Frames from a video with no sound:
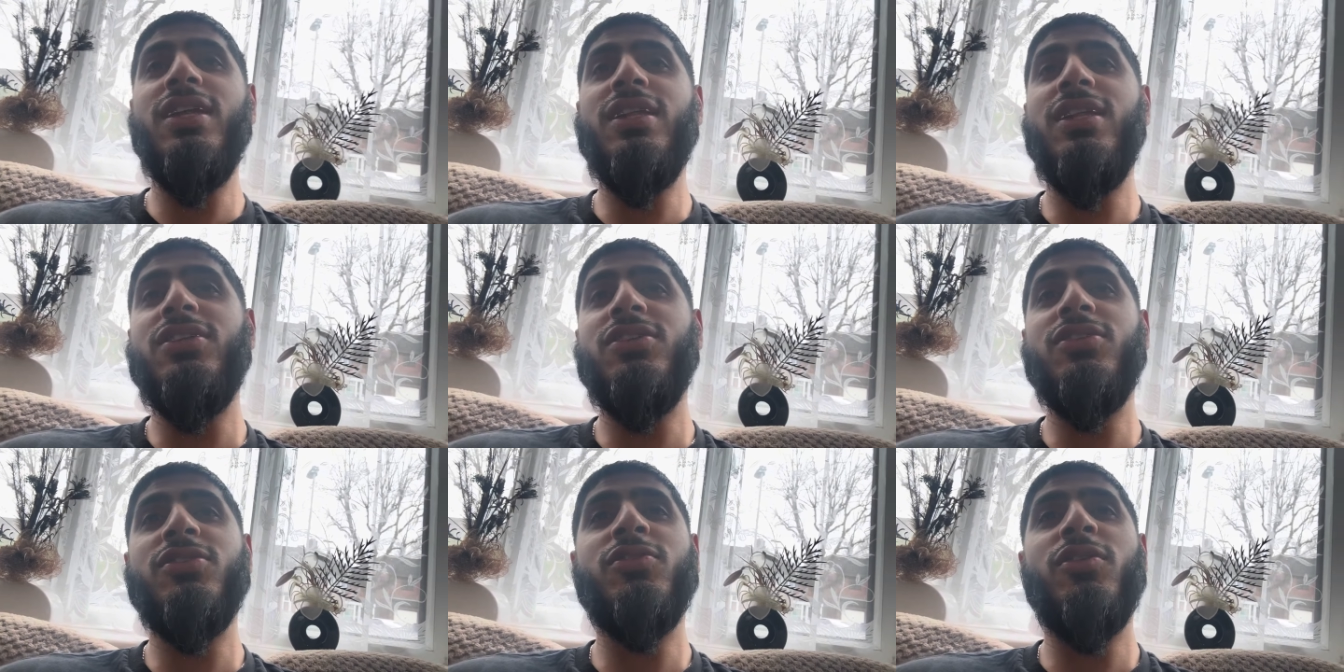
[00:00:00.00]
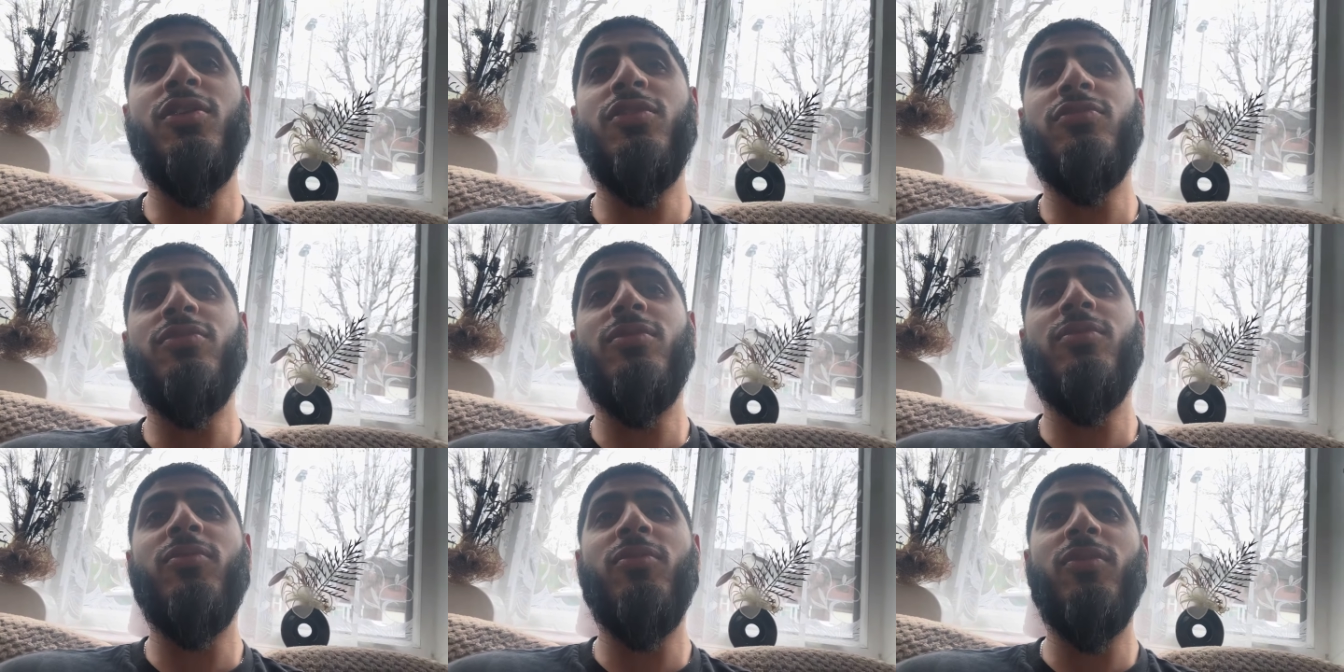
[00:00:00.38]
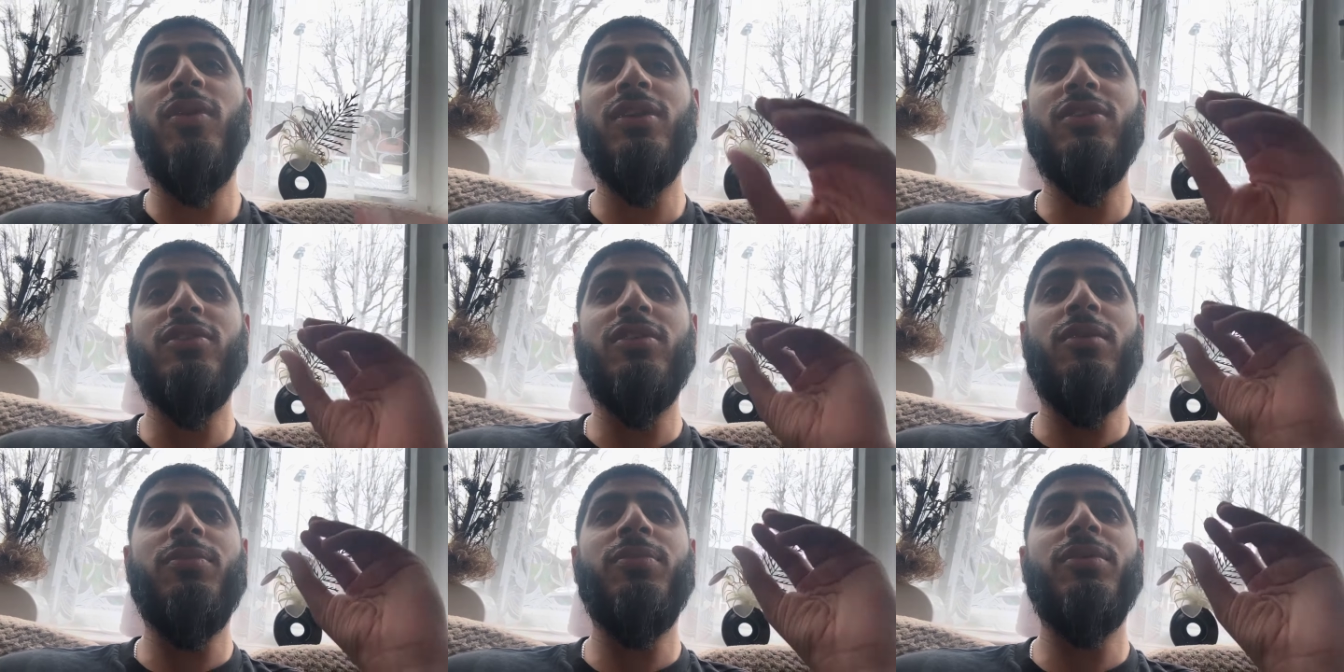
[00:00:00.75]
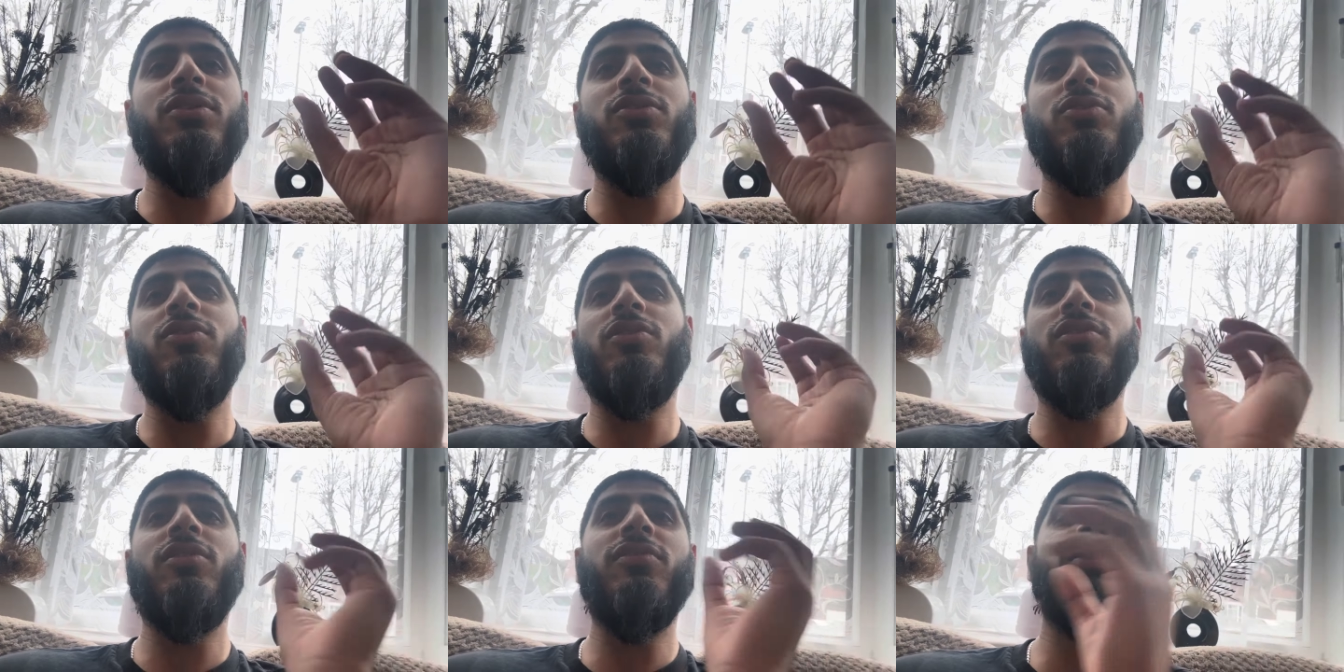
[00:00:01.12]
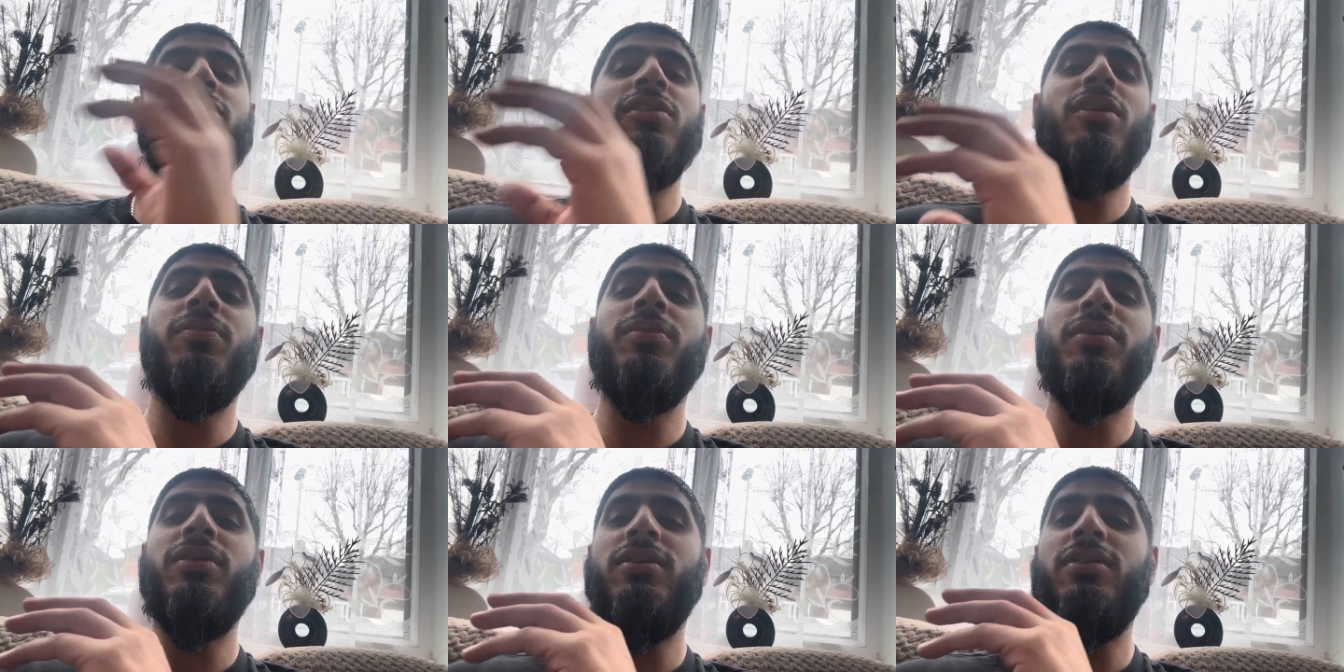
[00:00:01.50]
they're just going from one topic to another
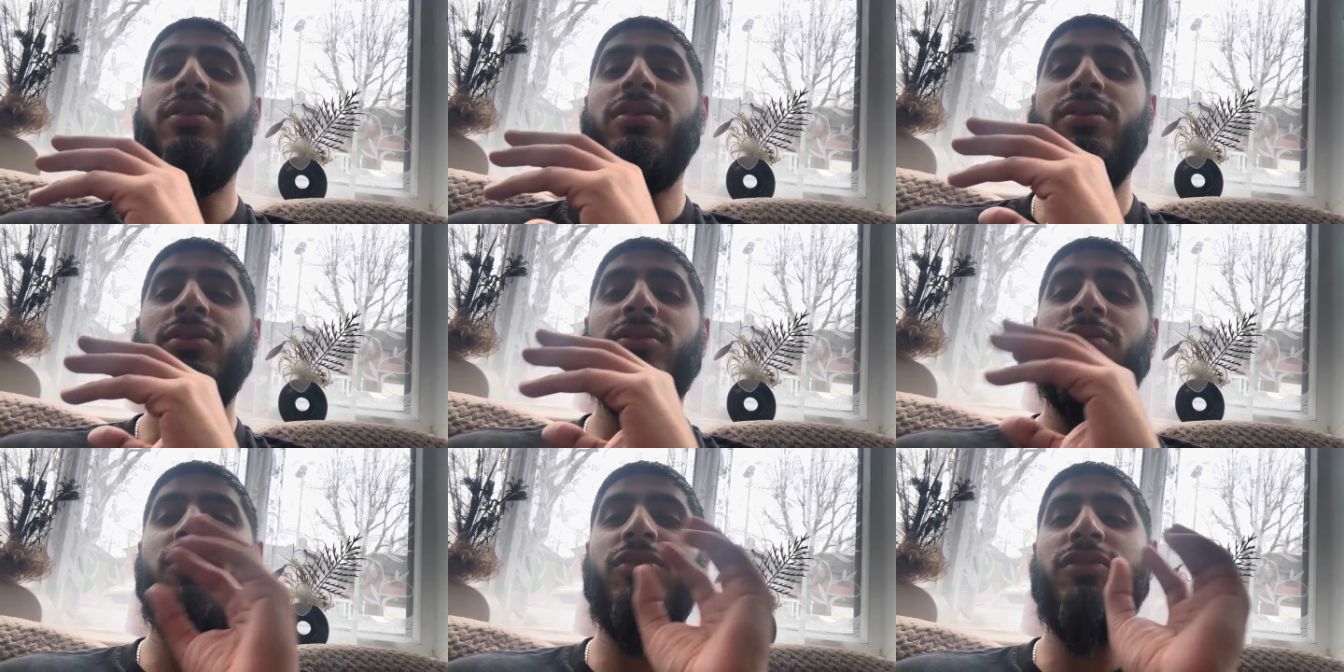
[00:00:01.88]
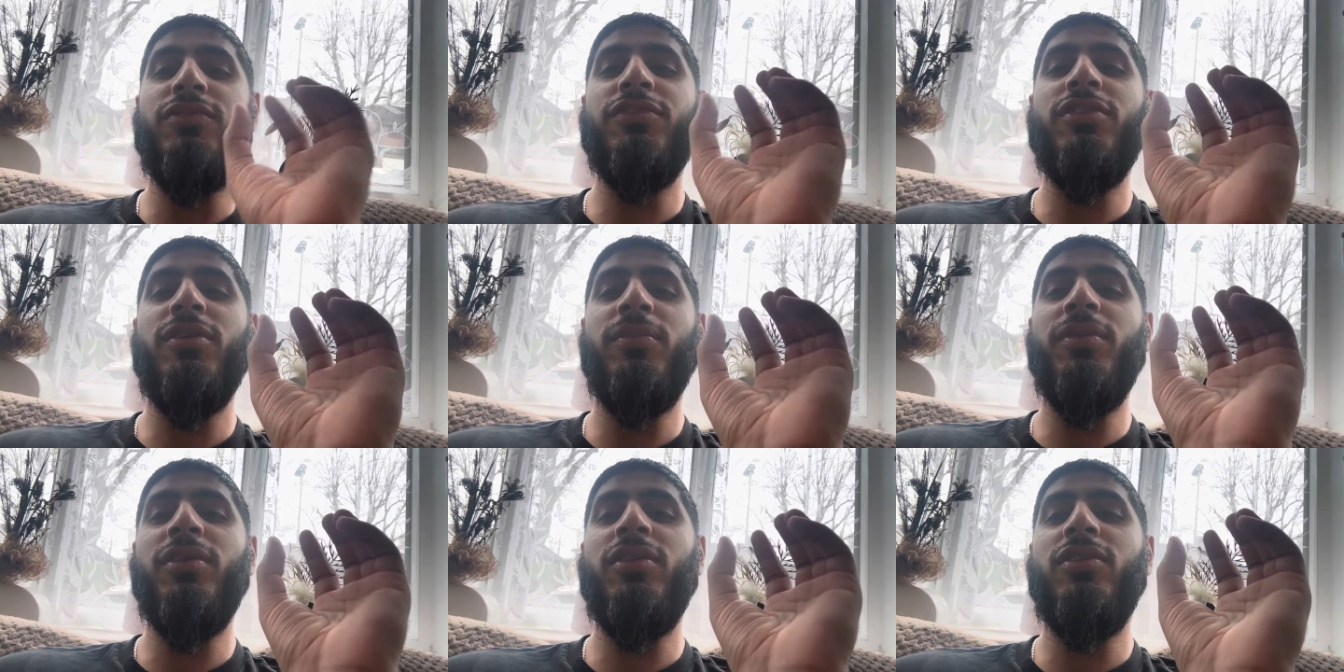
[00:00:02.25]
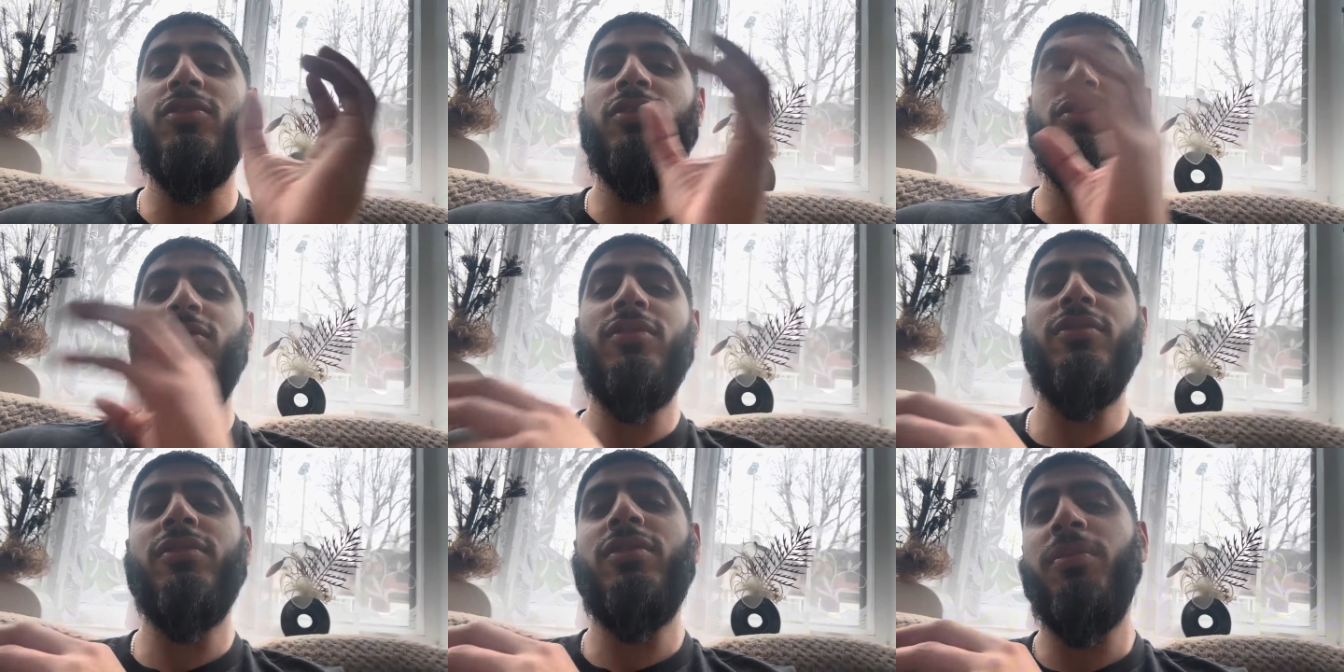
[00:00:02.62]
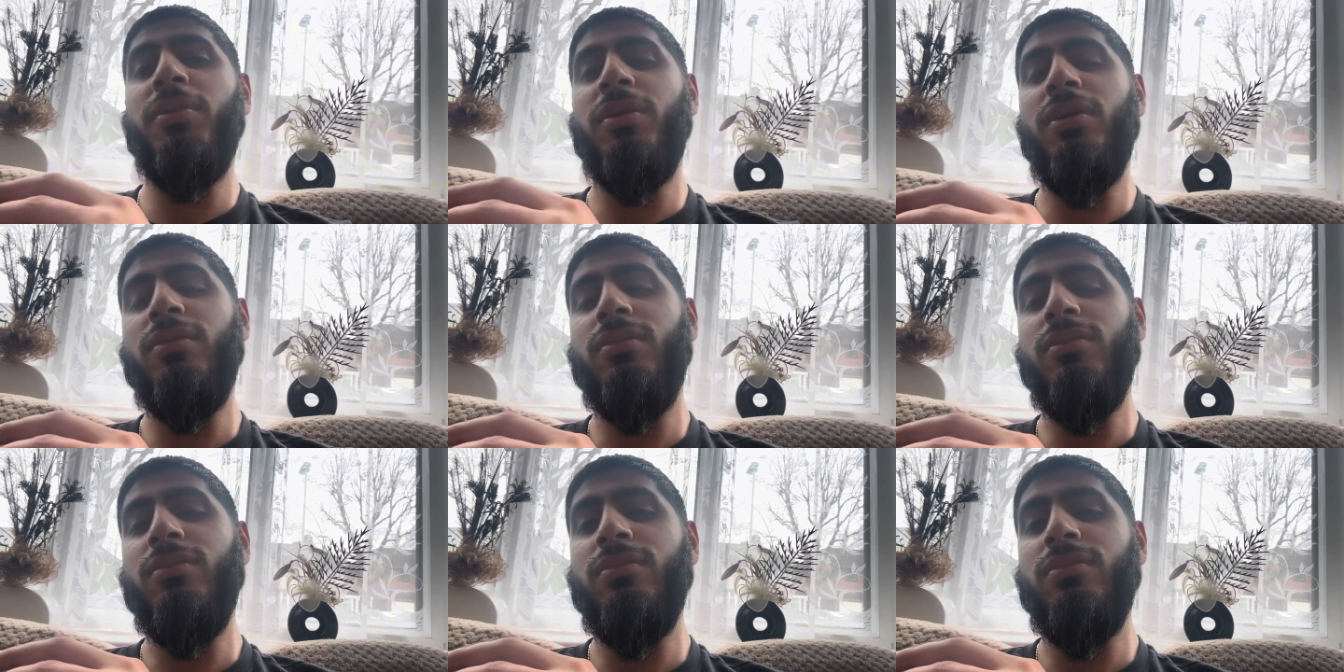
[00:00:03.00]
topic to another topic to another topic.